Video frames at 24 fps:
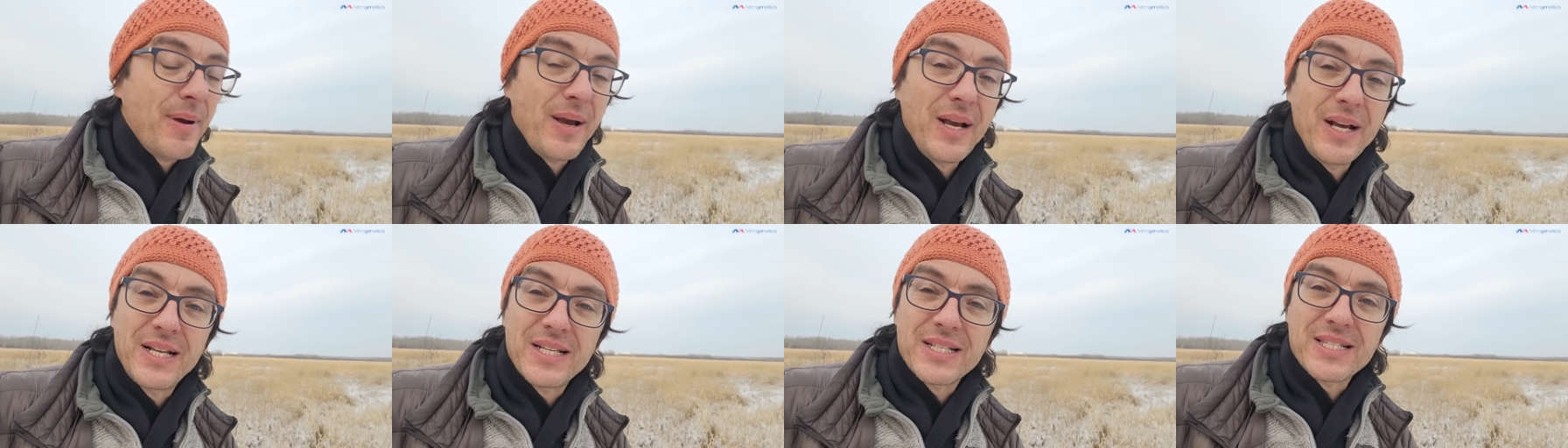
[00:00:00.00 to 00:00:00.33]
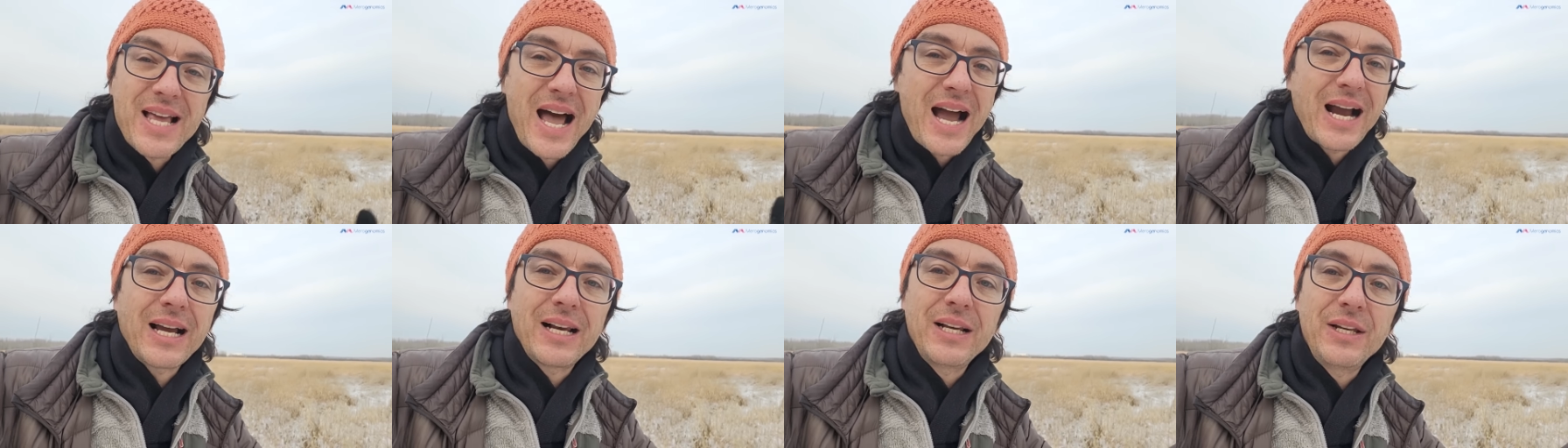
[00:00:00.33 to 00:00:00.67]

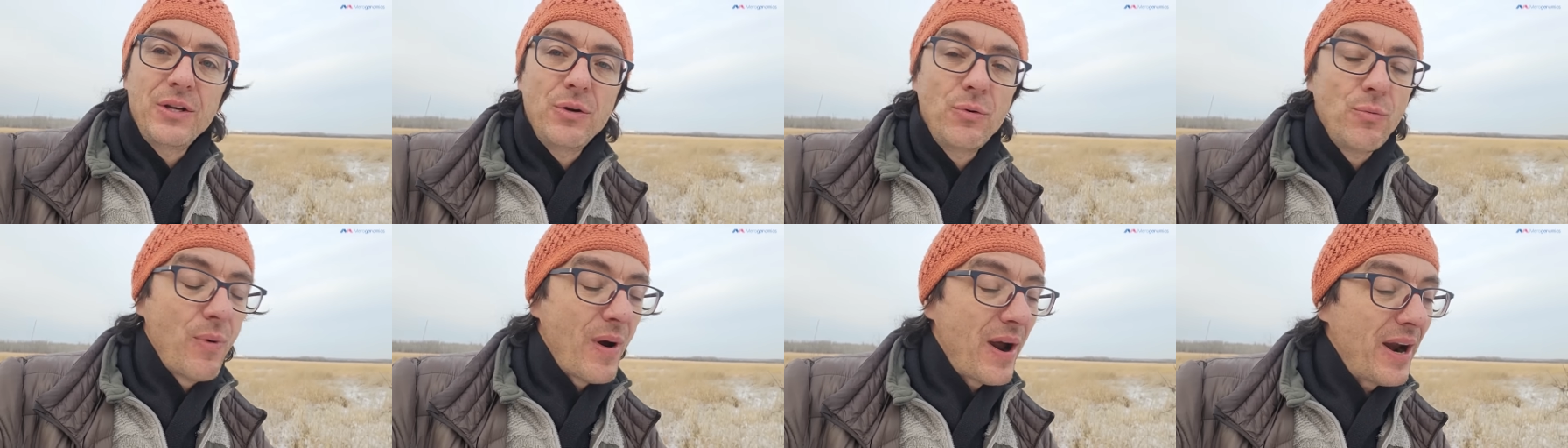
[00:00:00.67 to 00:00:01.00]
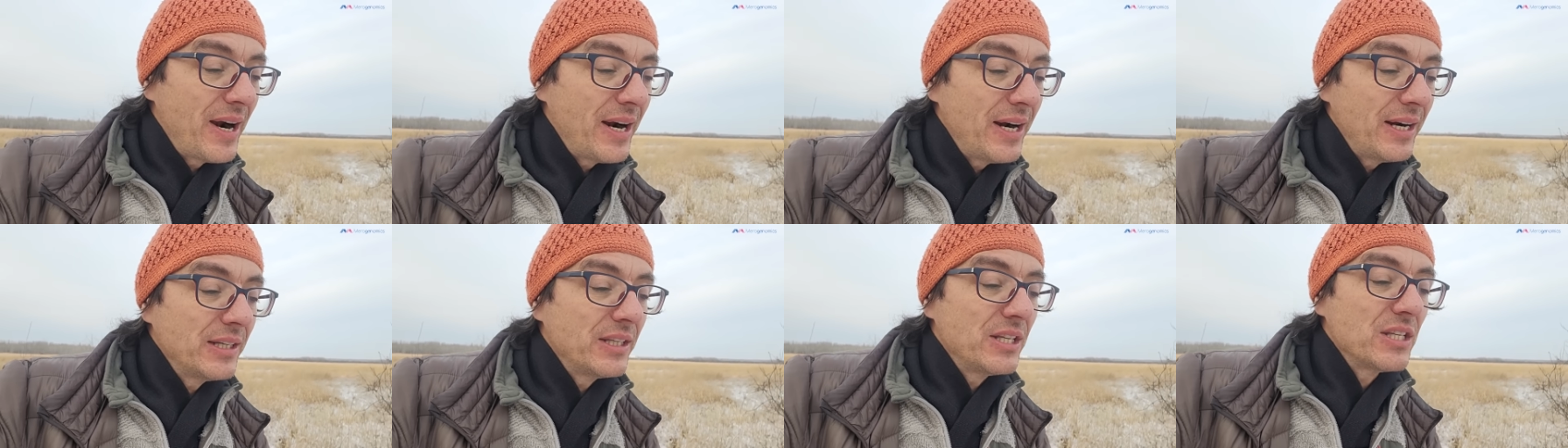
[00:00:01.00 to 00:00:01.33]
exactly
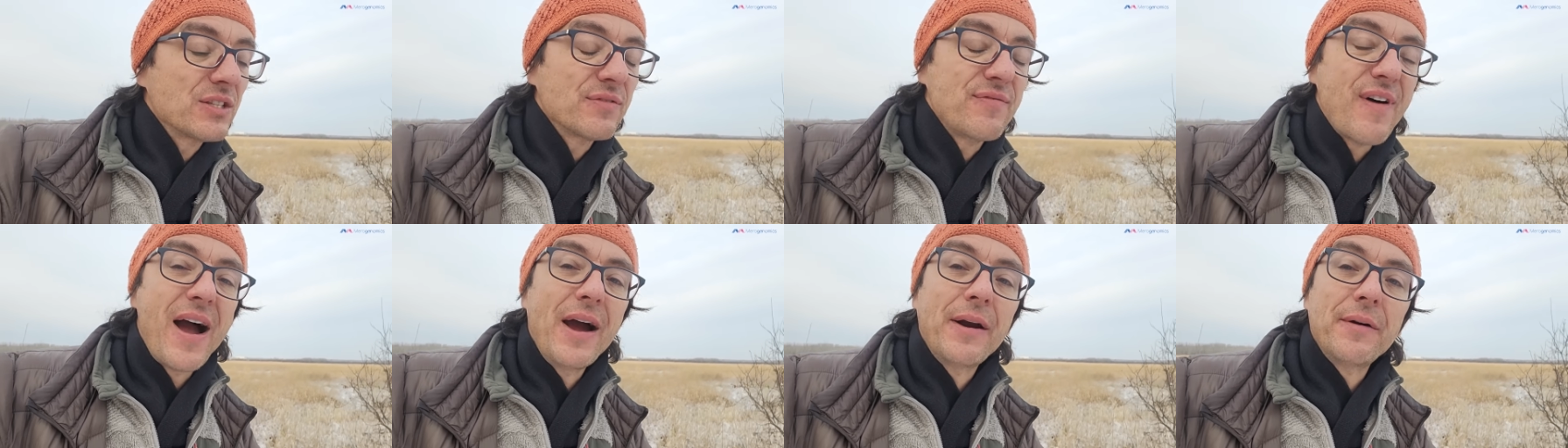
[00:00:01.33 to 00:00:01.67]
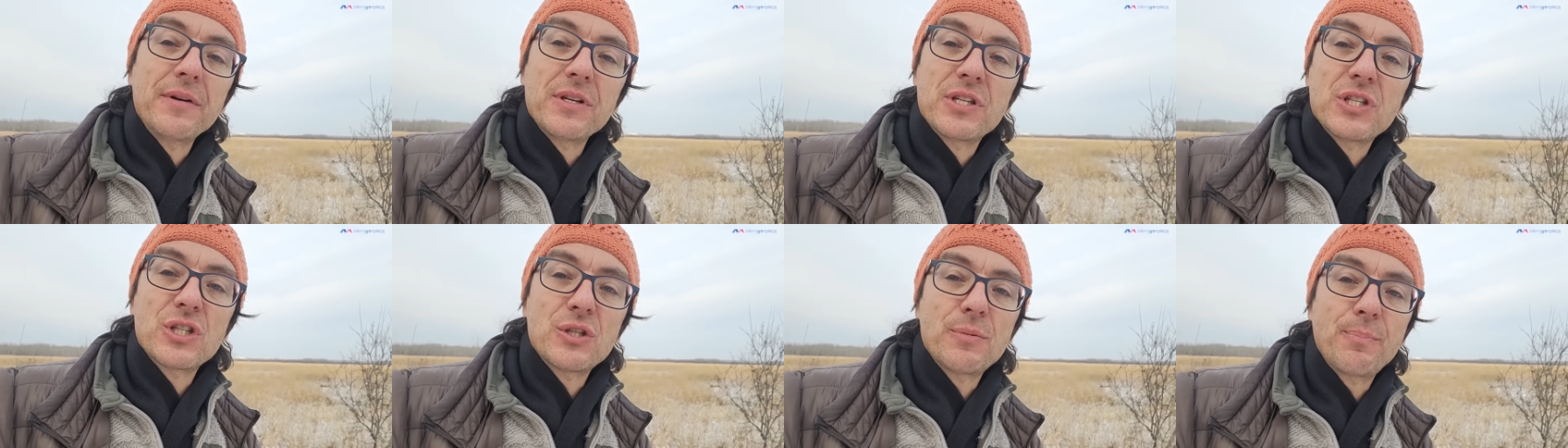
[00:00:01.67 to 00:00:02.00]
where this
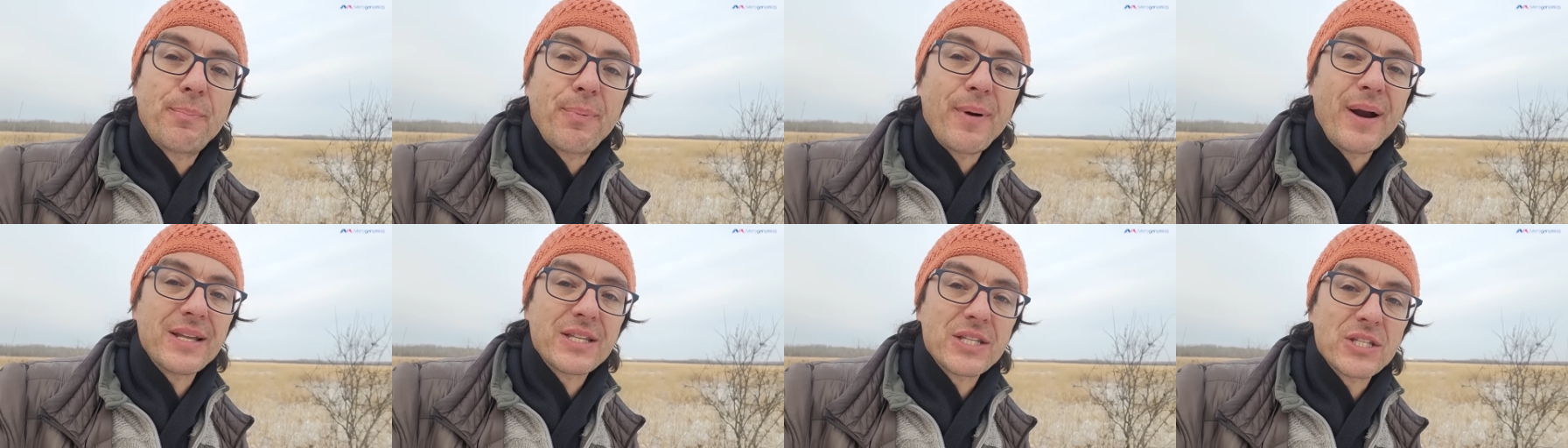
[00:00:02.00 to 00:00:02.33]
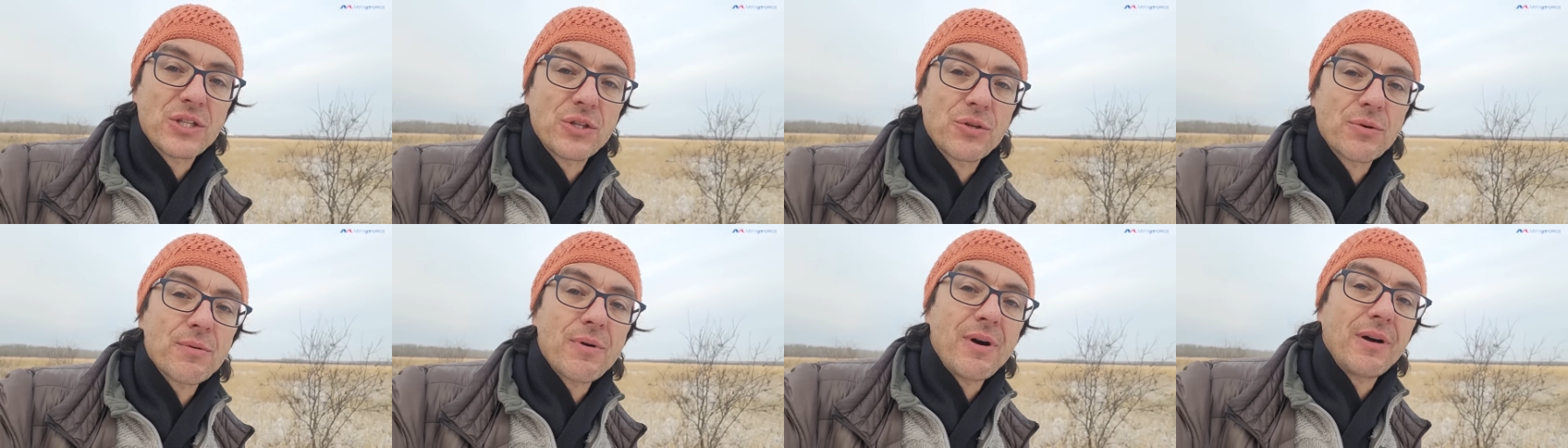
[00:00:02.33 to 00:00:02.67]
virus
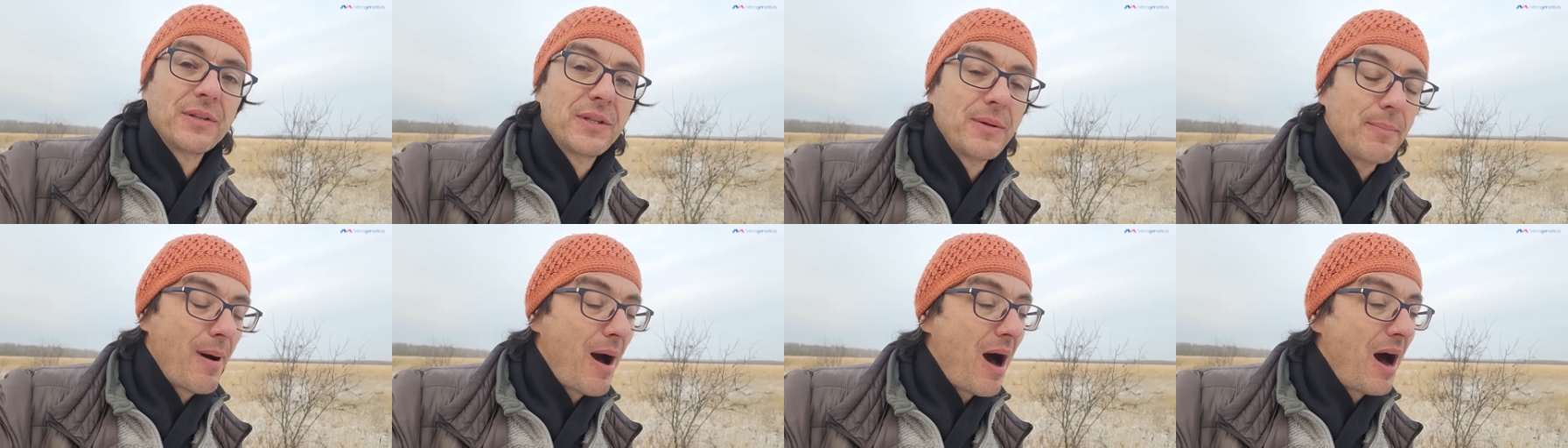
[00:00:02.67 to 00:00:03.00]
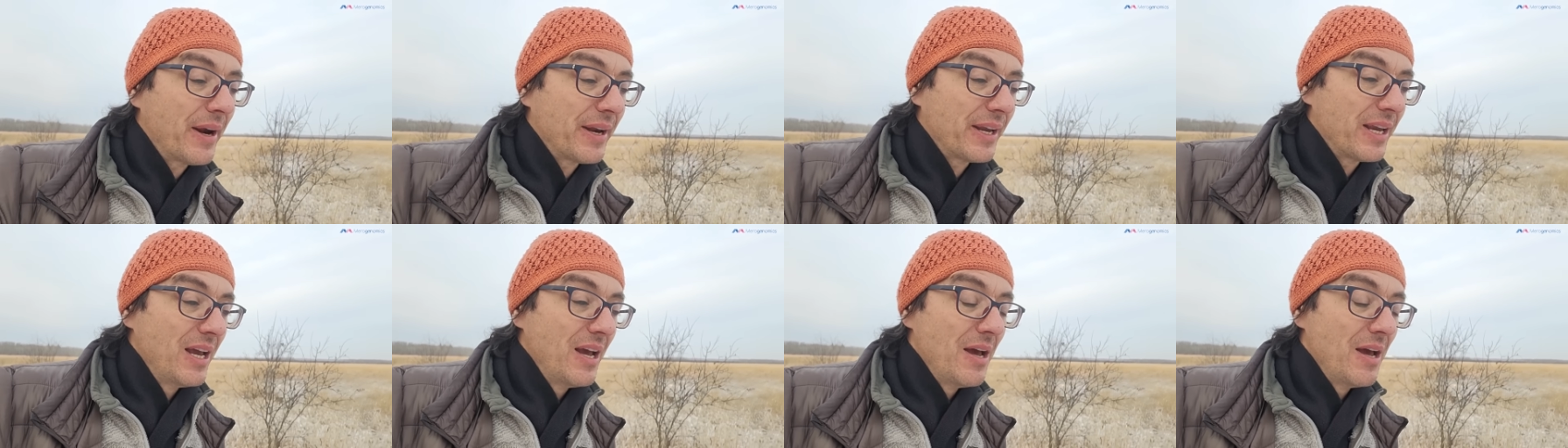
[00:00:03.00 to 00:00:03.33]
spreads throughout the body